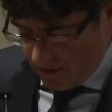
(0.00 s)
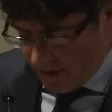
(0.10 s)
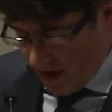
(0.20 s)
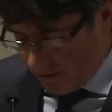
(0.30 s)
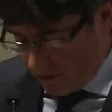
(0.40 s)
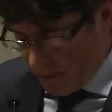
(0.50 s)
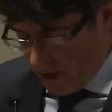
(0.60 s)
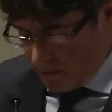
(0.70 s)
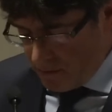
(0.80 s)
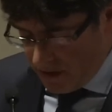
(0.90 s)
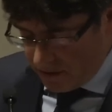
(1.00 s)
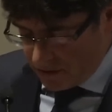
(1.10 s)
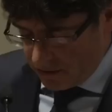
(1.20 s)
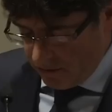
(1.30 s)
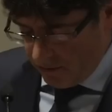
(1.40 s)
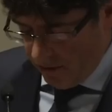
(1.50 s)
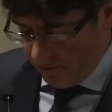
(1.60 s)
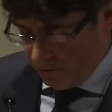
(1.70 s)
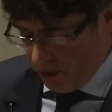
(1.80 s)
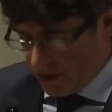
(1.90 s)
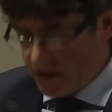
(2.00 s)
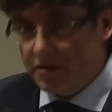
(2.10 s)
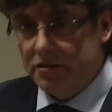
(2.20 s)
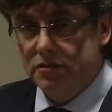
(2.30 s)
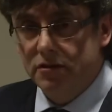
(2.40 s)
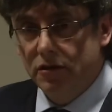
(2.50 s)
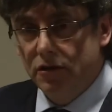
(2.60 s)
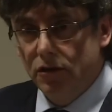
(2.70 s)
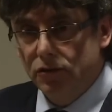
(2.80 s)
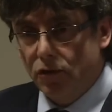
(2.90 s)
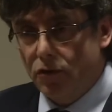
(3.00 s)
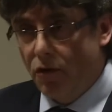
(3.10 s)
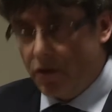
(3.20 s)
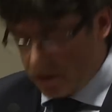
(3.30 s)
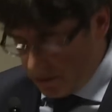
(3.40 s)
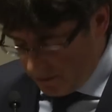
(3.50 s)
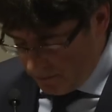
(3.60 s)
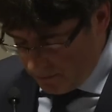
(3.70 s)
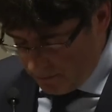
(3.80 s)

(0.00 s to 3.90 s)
neither by means of police nor courts.